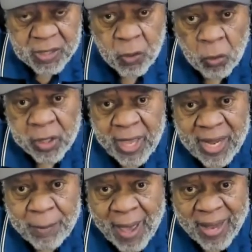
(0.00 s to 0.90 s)
is holding
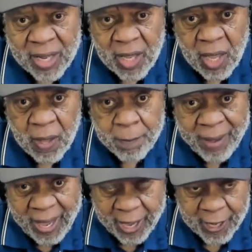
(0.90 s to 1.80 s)
anybody
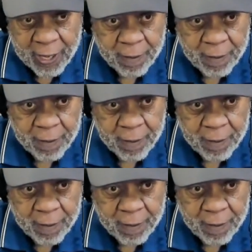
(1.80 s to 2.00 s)
back?